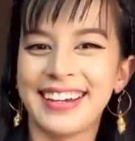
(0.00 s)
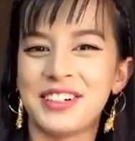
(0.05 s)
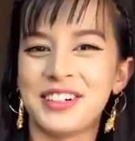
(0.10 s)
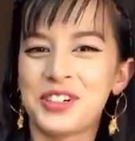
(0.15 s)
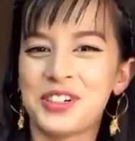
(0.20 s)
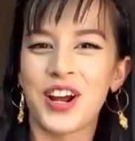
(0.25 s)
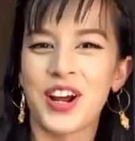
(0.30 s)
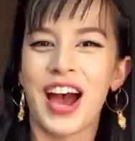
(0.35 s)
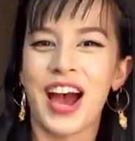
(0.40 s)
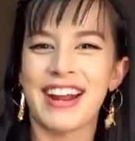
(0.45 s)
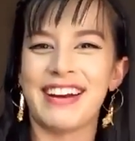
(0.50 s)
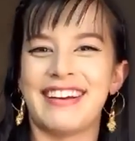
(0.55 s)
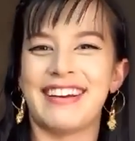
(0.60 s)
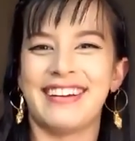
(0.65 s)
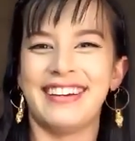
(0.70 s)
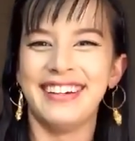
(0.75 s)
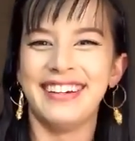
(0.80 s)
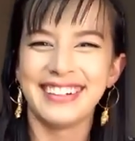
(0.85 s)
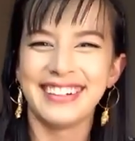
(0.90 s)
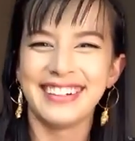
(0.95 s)
in
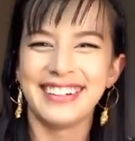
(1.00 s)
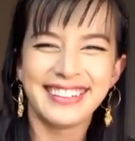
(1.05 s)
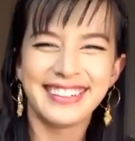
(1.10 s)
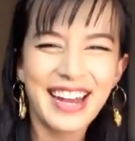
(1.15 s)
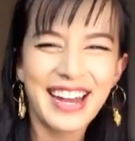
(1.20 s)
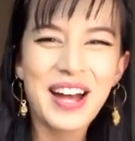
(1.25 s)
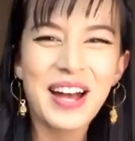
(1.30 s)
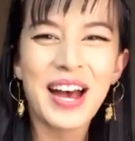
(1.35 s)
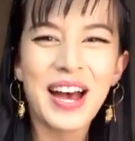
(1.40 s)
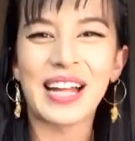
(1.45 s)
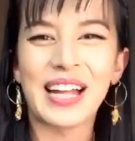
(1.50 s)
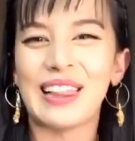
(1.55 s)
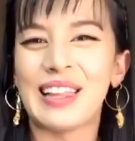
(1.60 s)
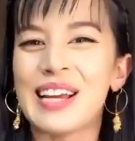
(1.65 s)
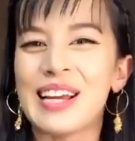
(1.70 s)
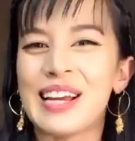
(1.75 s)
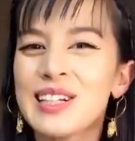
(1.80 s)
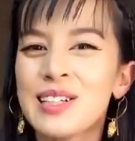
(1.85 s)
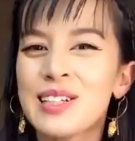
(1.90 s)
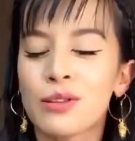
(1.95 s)
China at
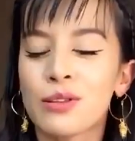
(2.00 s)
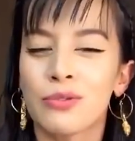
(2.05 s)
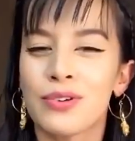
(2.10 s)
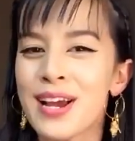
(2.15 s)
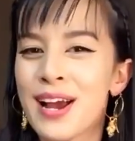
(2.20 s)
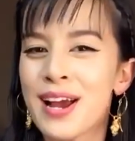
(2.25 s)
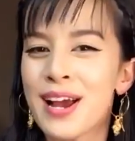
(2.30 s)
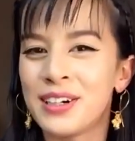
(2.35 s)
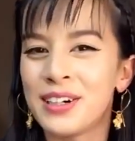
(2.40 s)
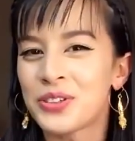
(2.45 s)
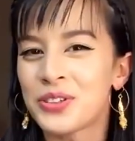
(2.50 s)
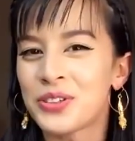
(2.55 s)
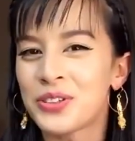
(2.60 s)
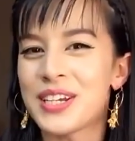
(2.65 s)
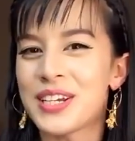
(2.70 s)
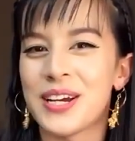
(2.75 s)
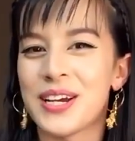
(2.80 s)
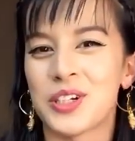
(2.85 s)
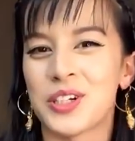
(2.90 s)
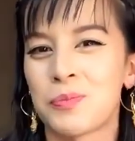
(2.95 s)
least 300
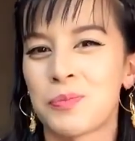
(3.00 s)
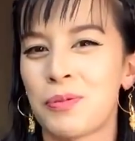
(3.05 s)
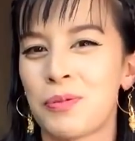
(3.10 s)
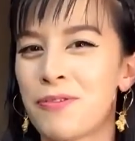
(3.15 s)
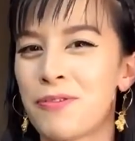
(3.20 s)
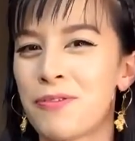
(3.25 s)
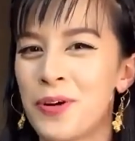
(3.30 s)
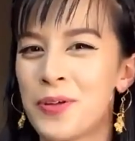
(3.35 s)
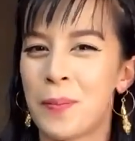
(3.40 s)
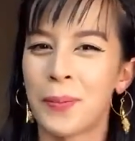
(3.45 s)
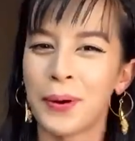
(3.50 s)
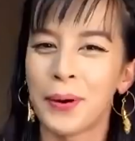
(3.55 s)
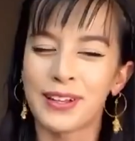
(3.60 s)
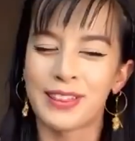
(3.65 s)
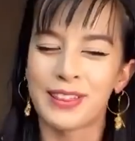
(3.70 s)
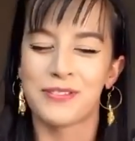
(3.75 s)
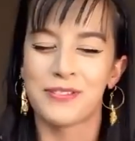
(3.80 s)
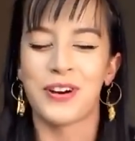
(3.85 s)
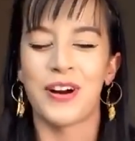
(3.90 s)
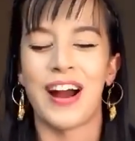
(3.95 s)
years before the birth
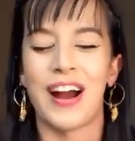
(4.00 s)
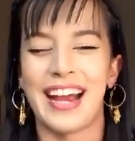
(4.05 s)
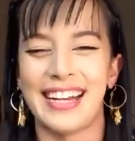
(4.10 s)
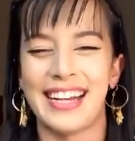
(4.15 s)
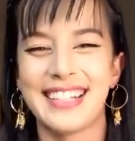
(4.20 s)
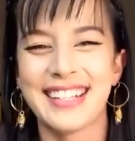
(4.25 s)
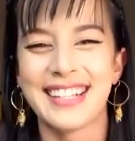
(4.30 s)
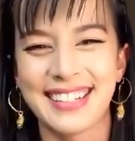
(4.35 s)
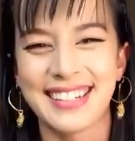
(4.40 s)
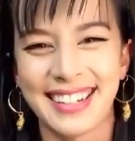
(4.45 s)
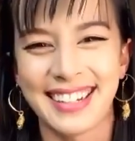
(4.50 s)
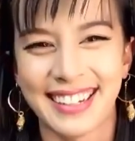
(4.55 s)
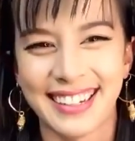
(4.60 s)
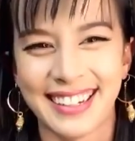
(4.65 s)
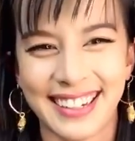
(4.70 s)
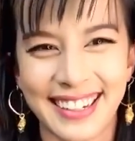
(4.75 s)
of Christ.